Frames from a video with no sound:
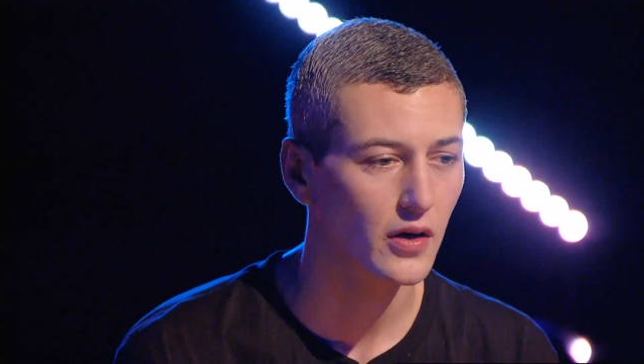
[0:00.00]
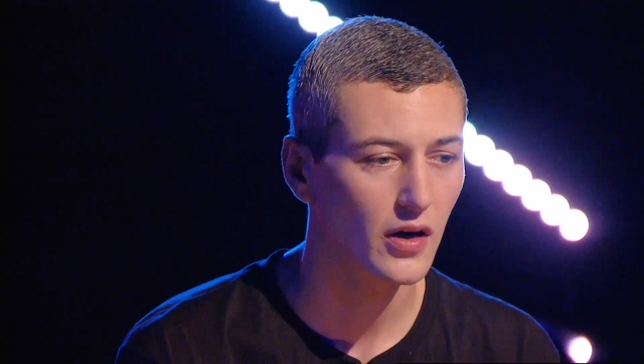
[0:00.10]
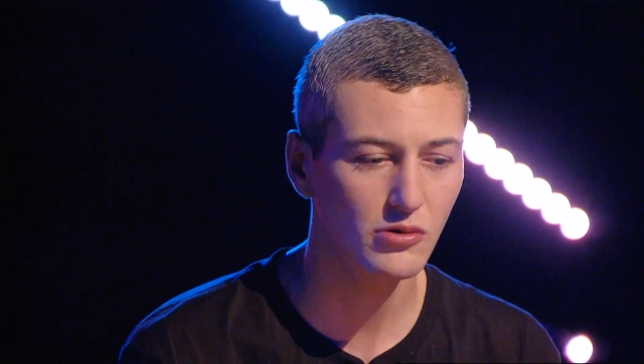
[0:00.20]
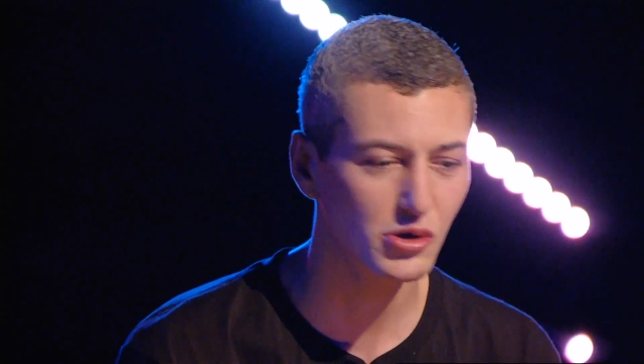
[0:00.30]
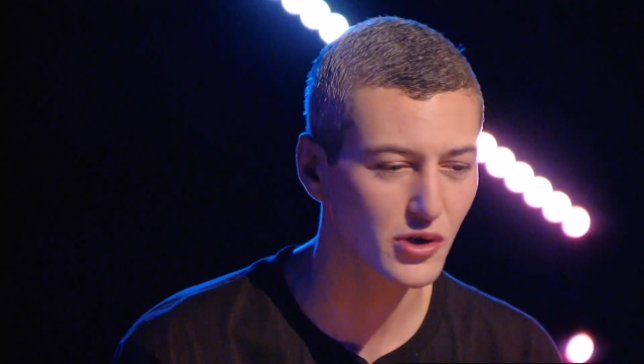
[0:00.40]

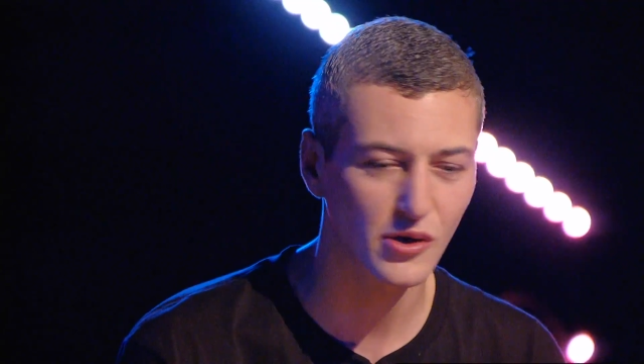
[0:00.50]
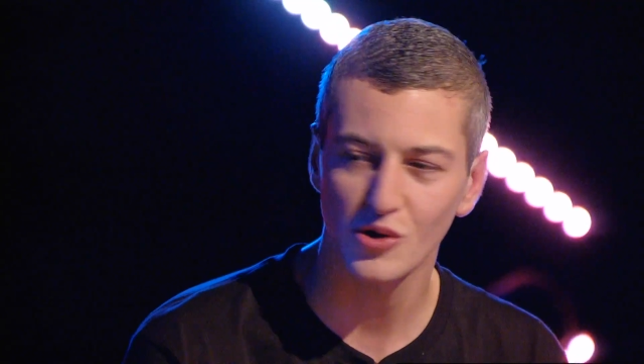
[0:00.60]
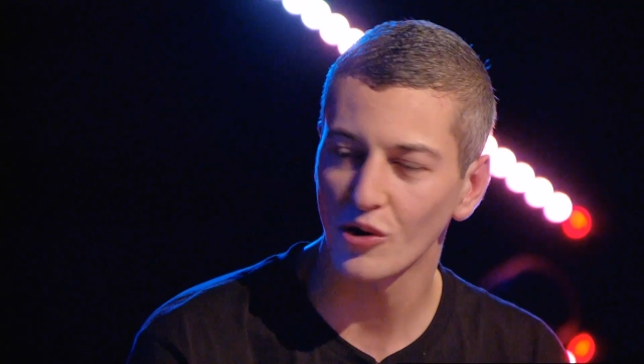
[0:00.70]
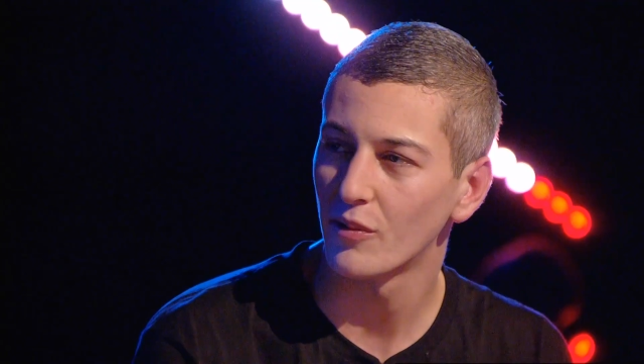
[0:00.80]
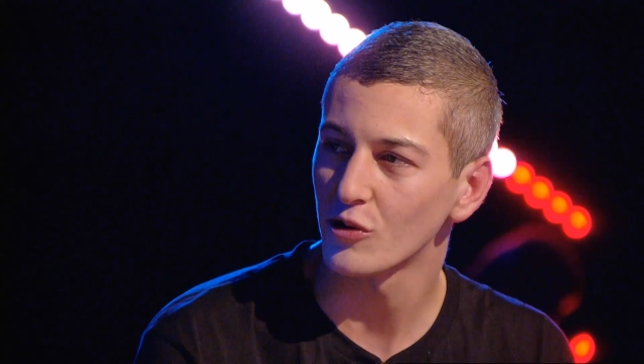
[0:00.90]
and it's just an
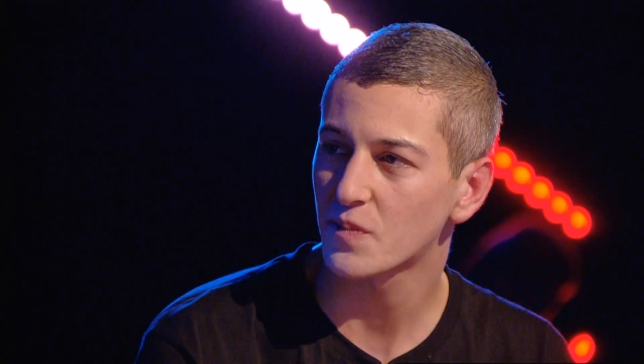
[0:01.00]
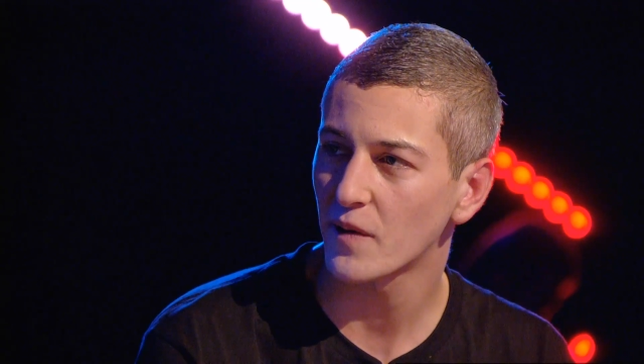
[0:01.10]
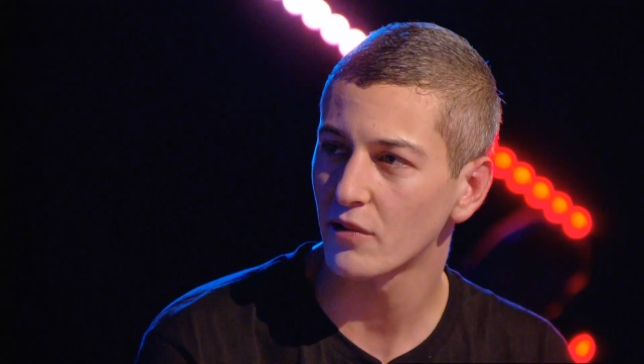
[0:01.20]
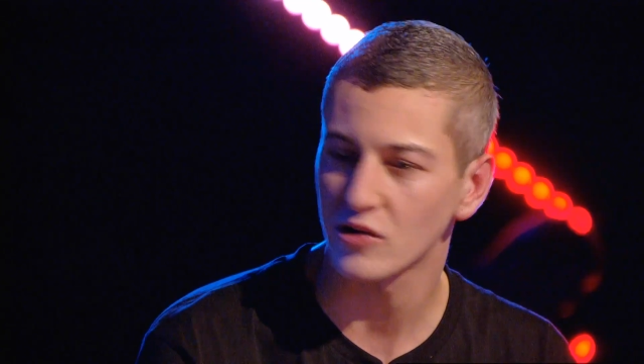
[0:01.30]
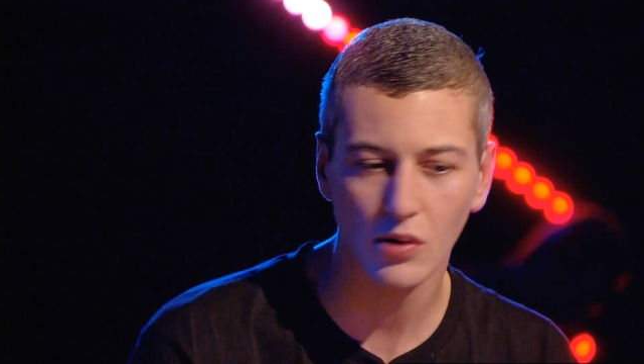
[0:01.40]
enjoyable
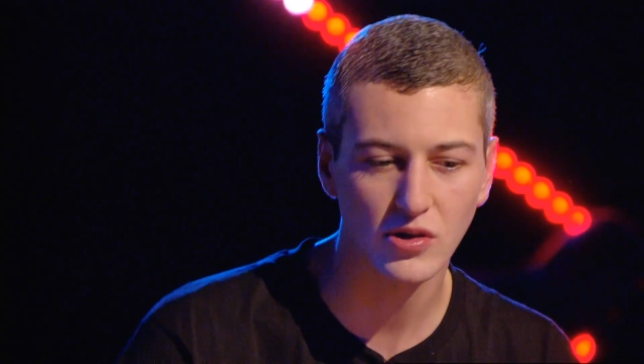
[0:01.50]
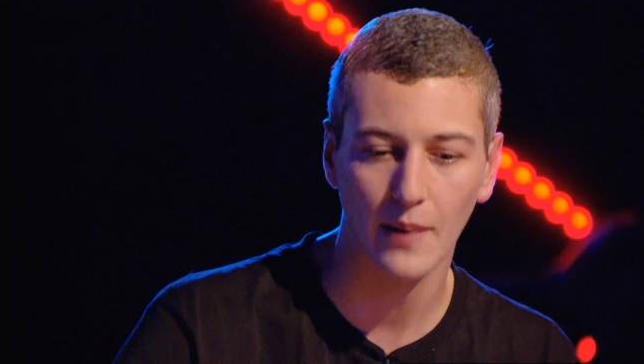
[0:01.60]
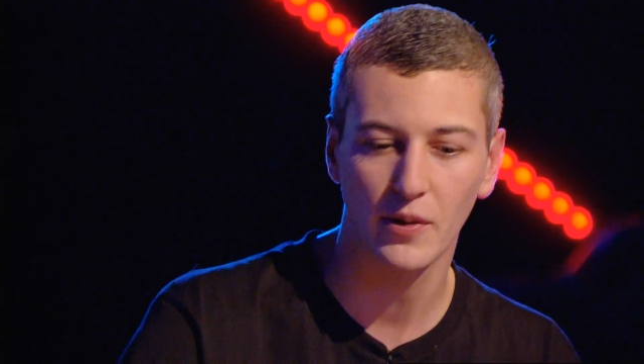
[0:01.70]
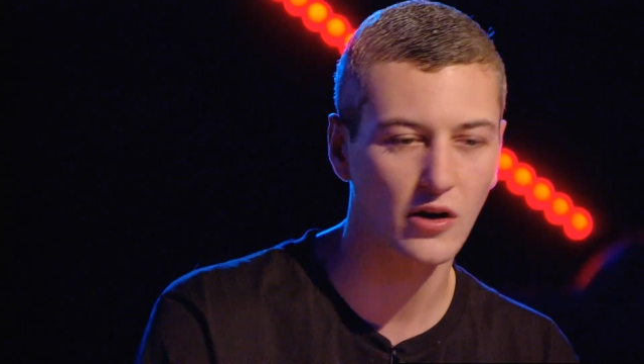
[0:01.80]
experience. I was happy